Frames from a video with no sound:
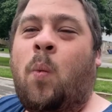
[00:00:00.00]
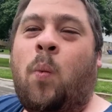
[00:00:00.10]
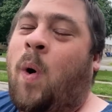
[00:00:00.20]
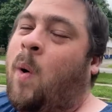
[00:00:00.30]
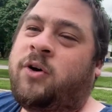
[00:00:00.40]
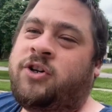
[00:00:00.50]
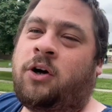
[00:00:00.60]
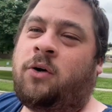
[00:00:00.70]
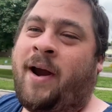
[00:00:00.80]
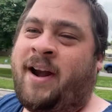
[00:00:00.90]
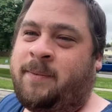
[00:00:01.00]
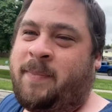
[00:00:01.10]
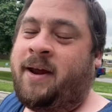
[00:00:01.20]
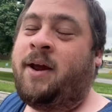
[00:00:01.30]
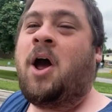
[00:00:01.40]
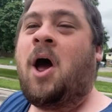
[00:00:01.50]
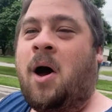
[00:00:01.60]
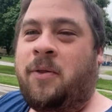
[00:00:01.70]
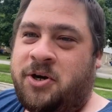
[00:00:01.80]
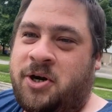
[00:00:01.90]
What would your rating be
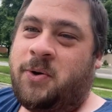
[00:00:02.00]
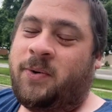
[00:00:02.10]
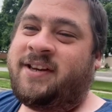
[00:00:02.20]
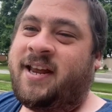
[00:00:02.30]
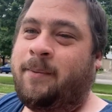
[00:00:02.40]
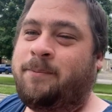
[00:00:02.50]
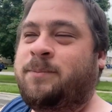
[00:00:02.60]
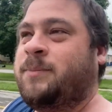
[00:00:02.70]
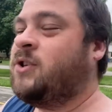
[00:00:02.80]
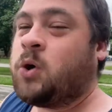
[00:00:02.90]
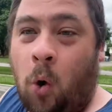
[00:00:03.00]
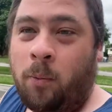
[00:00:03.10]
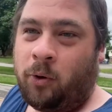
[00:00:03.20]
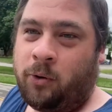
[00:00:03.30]
on the new Tim's Cold Brew?